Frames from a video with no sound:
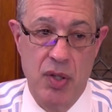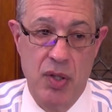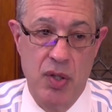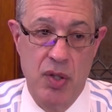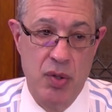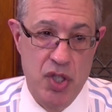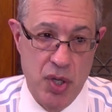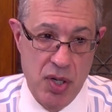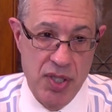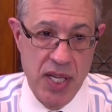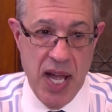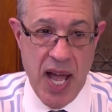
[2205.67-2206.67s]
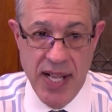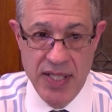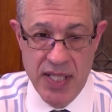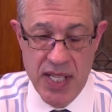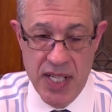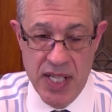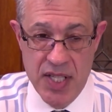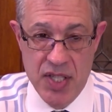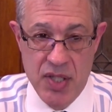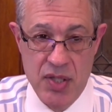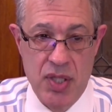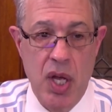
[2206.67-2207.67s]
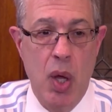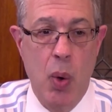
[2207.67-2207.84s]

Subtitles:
New Jersey and teachers